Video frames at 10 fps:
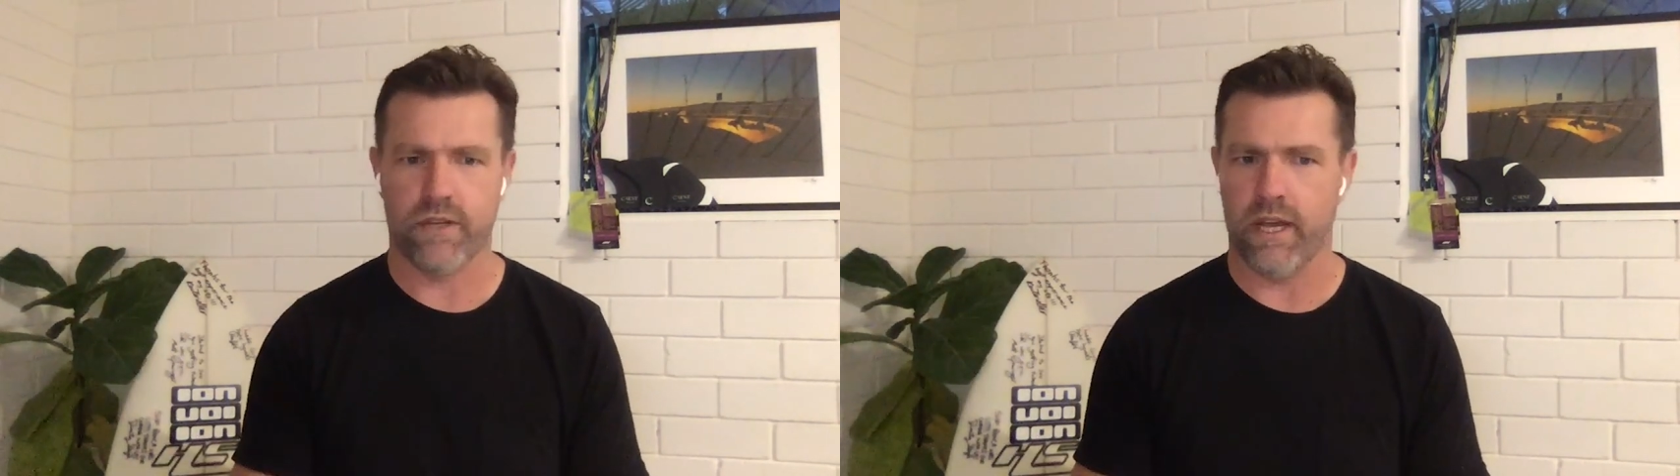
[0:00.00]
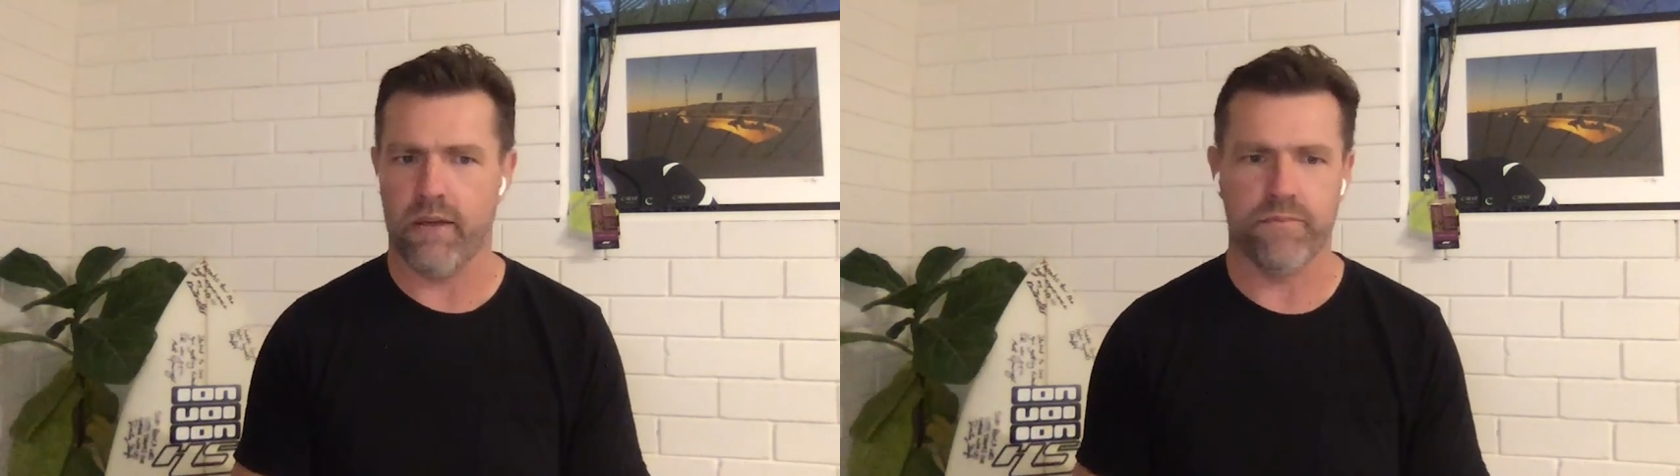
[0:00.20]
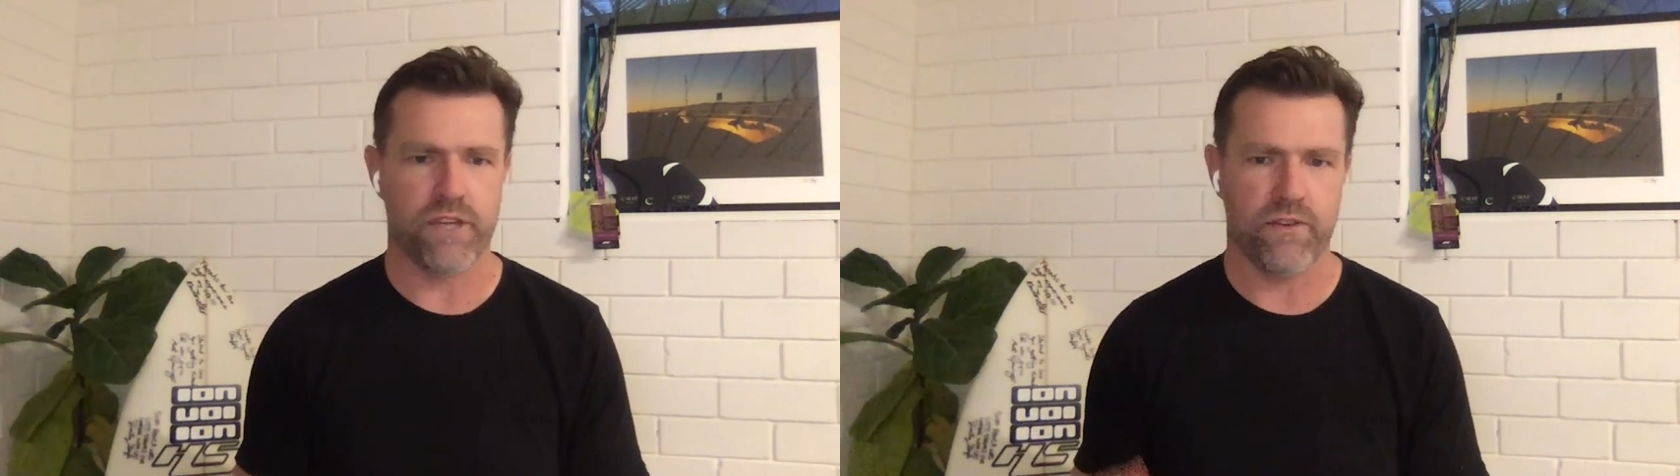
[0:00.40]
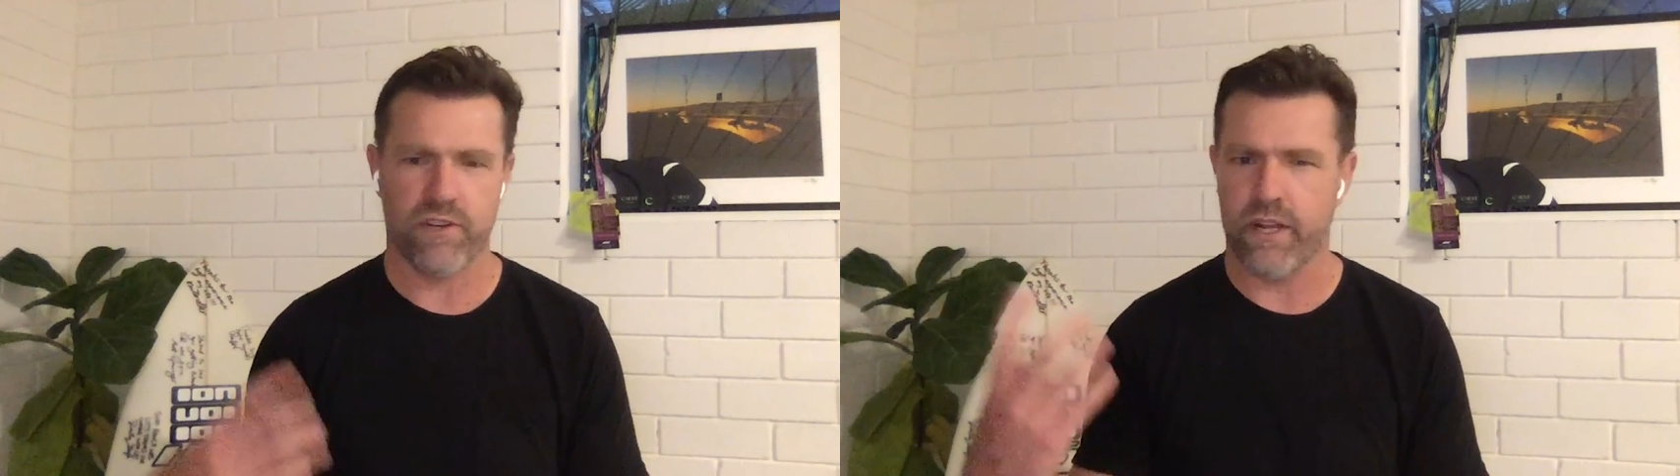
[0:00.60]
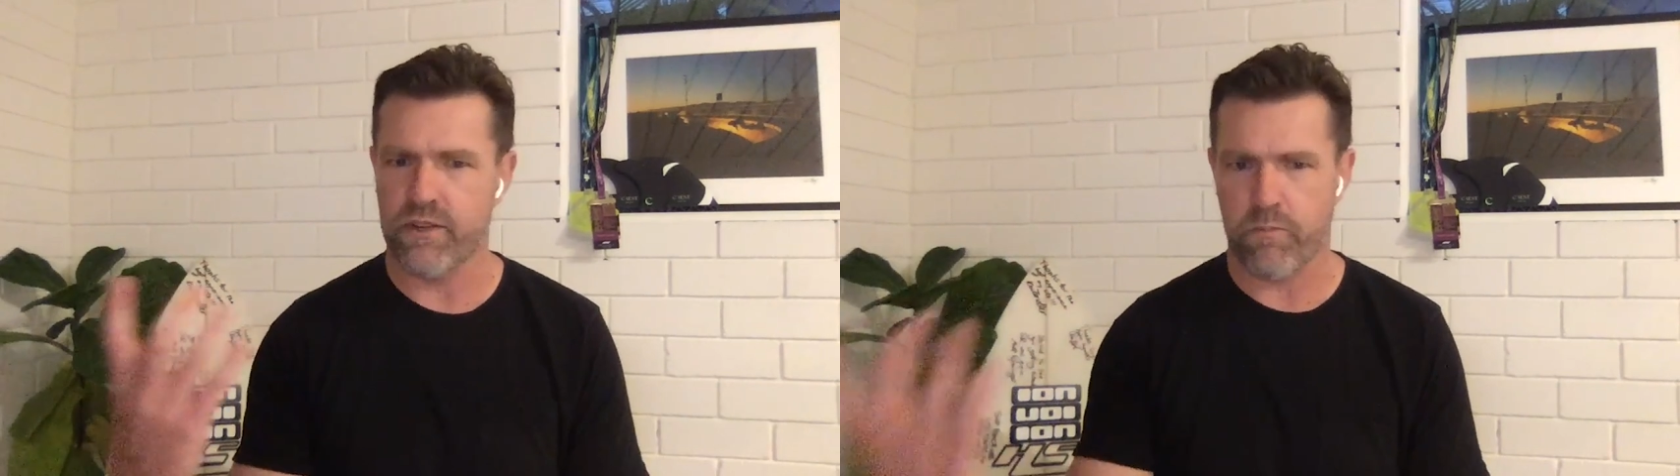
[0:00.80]
um, social
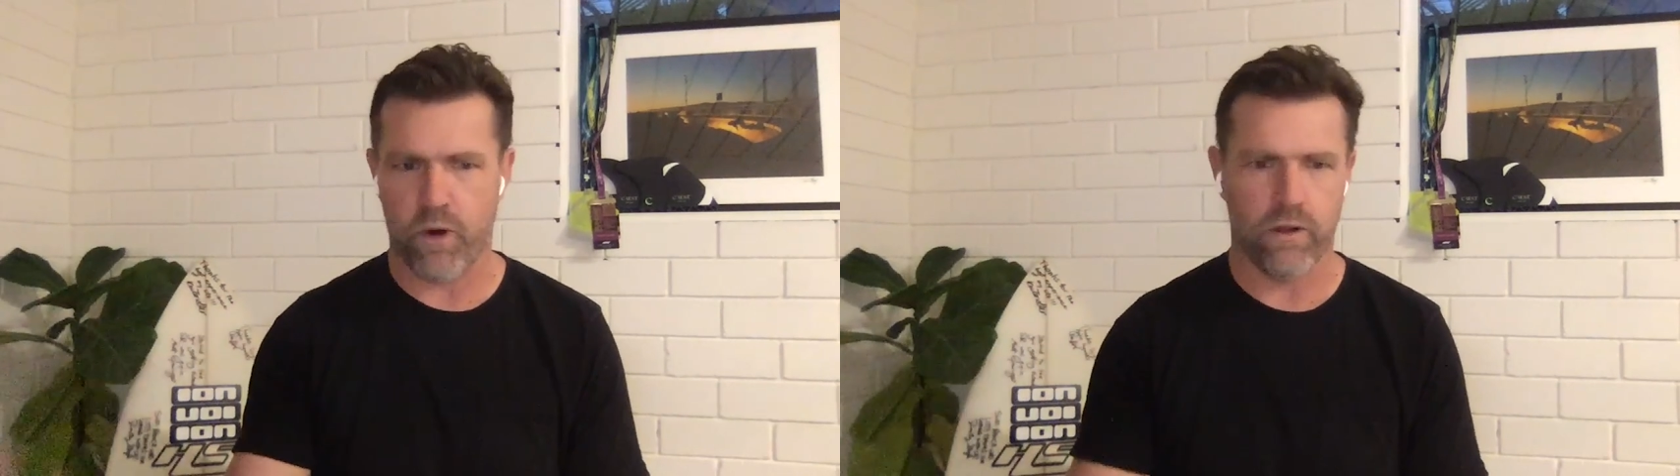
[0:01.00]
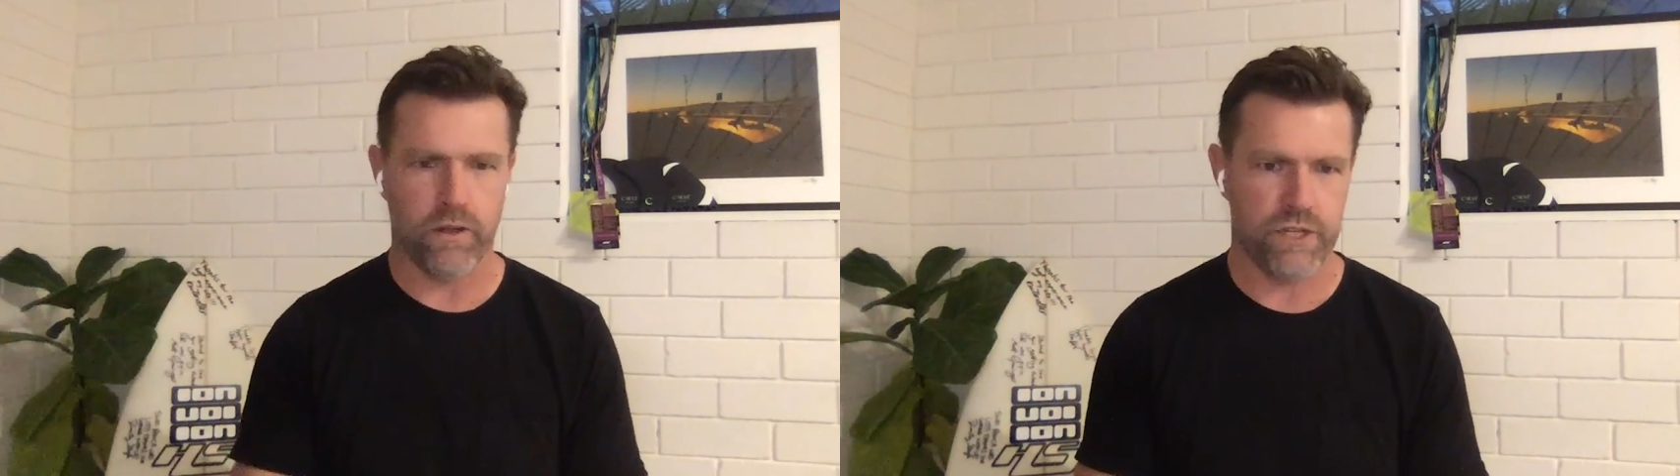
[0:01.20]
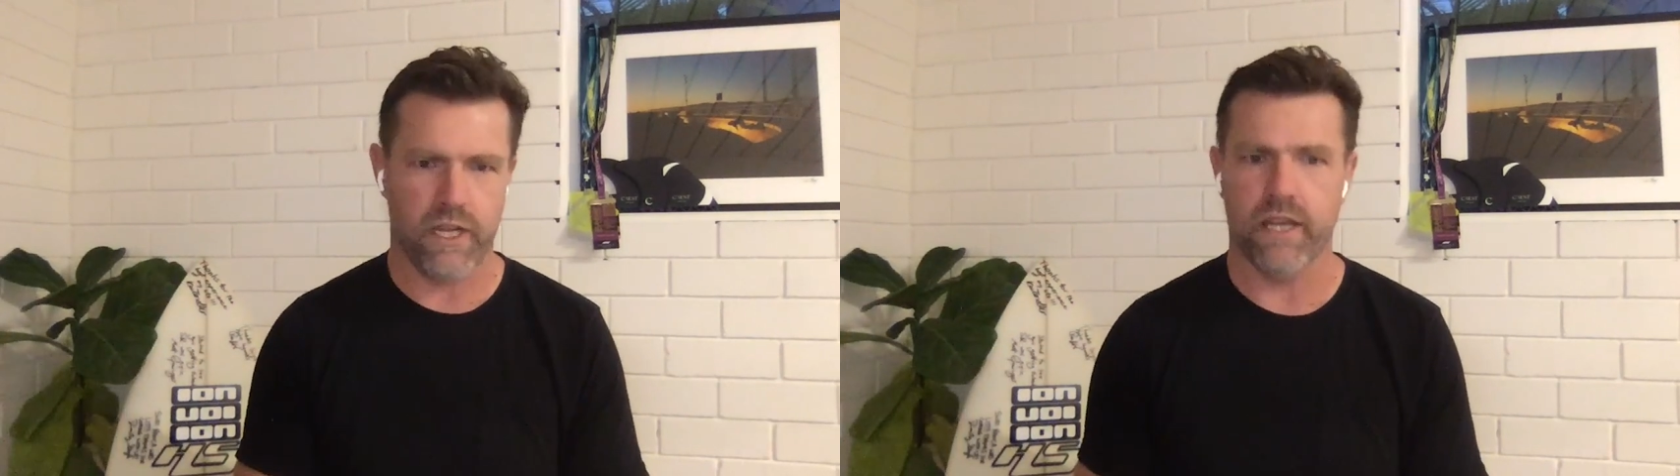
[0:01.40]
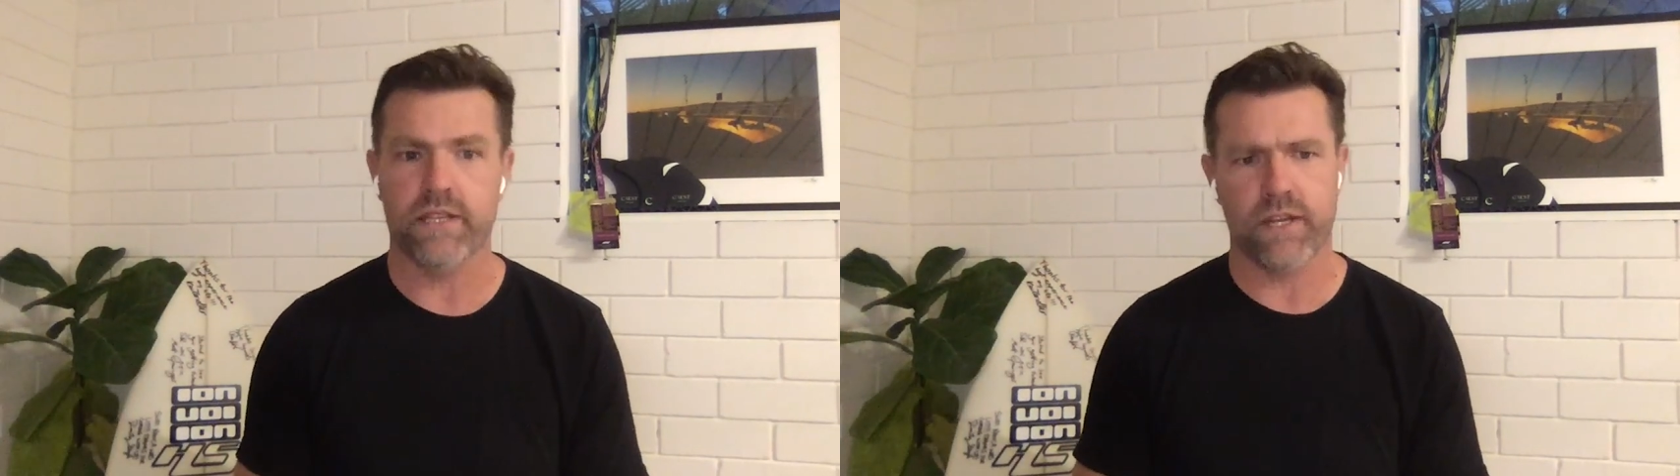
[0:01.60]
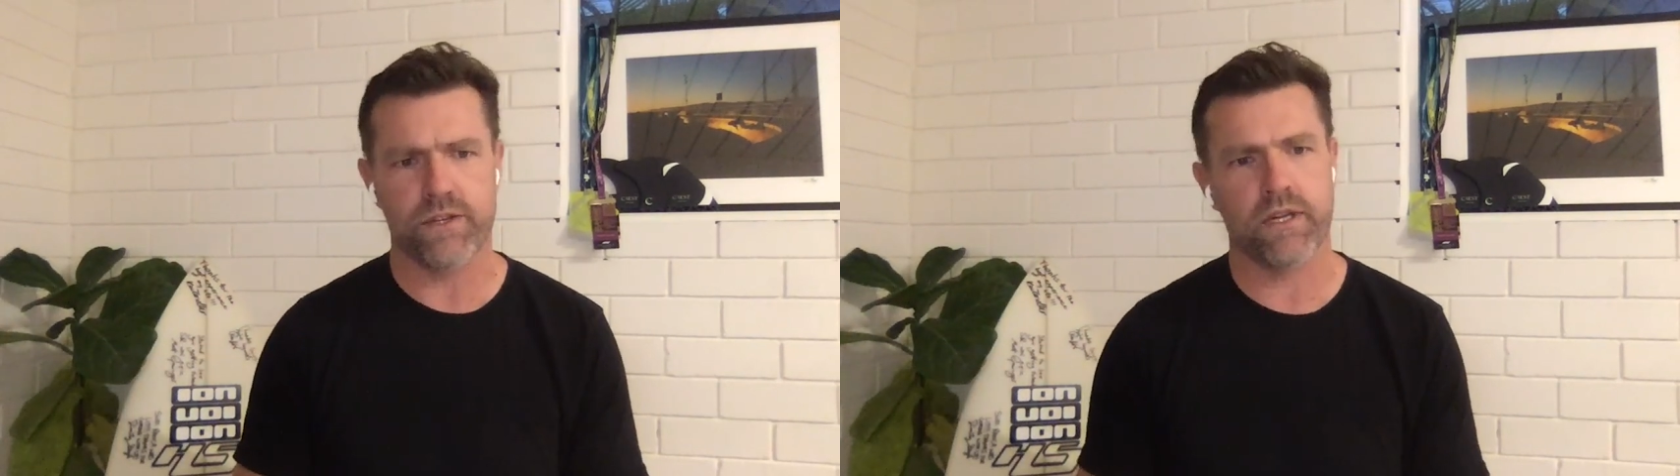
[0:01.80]
anthropology,
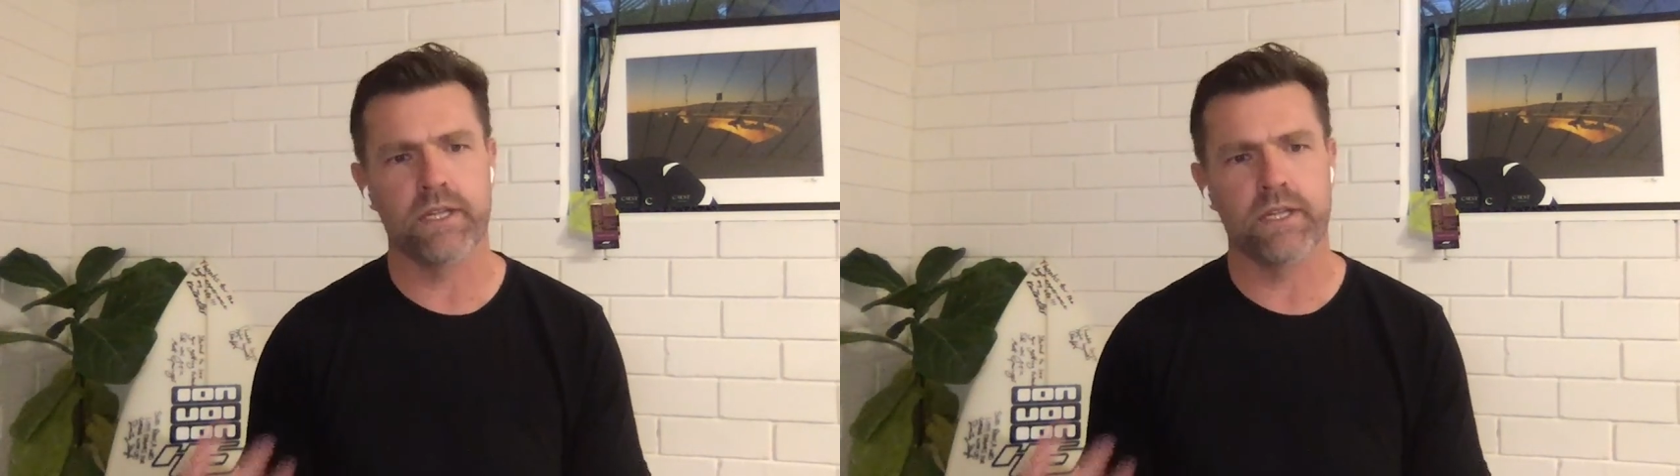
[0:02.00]
etc.